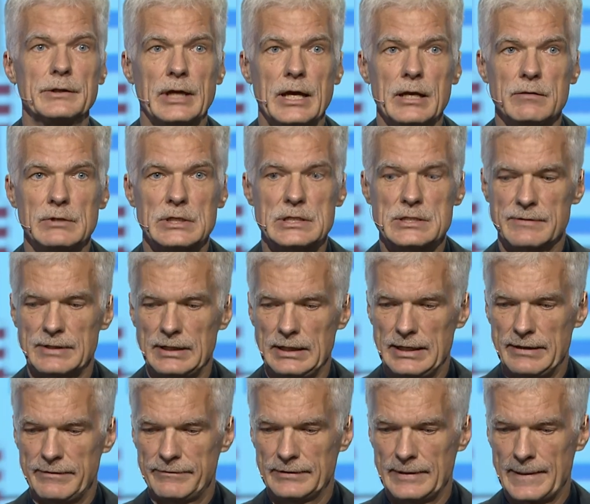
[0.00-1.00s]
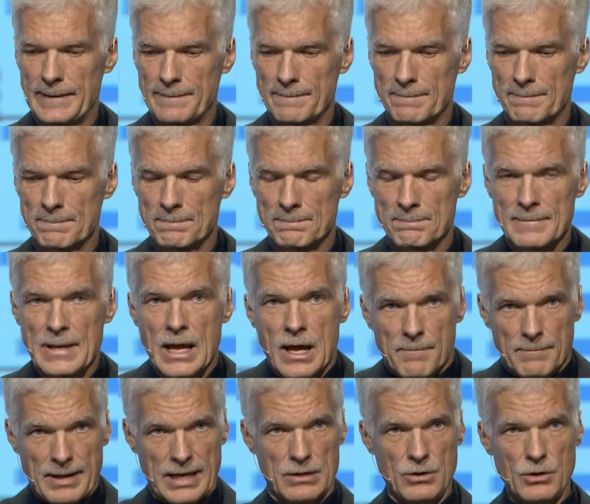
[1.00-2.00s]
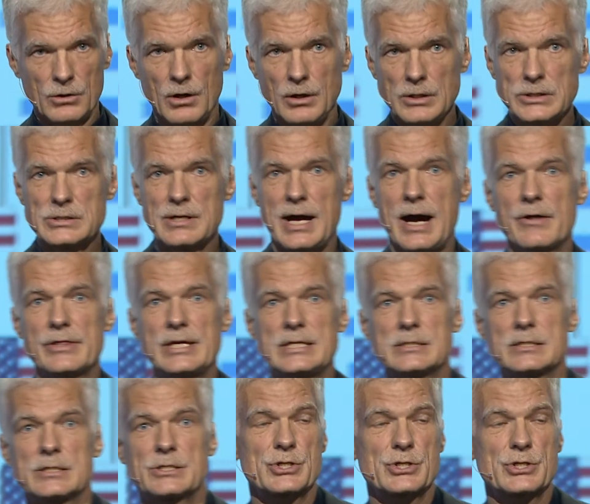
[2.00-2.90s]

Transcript: in which we live. But look also how this has